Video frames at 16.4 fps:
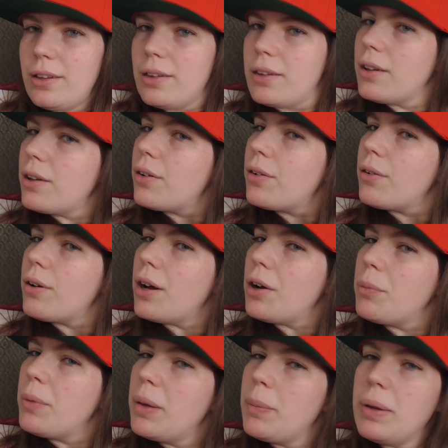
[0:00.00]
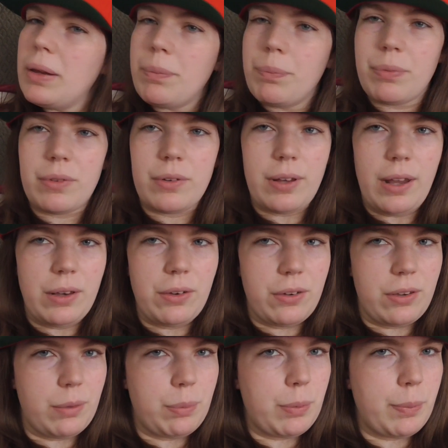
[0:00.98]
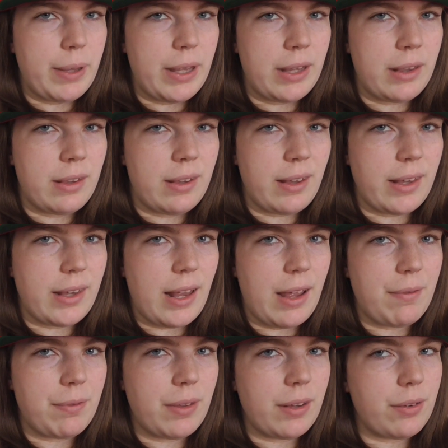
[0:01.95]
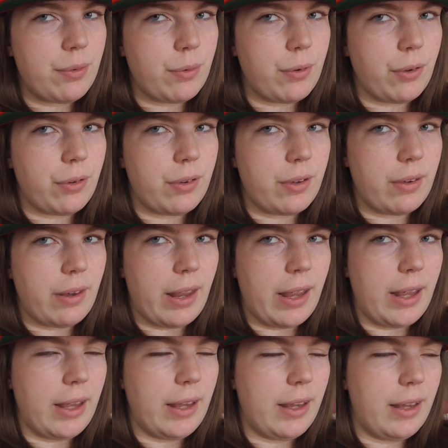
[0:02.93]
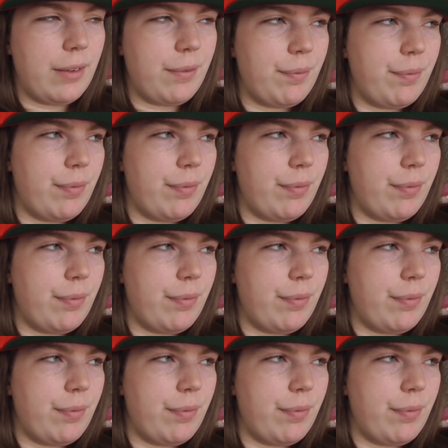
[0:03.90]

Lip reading: So I'll maybe change it up a bit and have this one on today.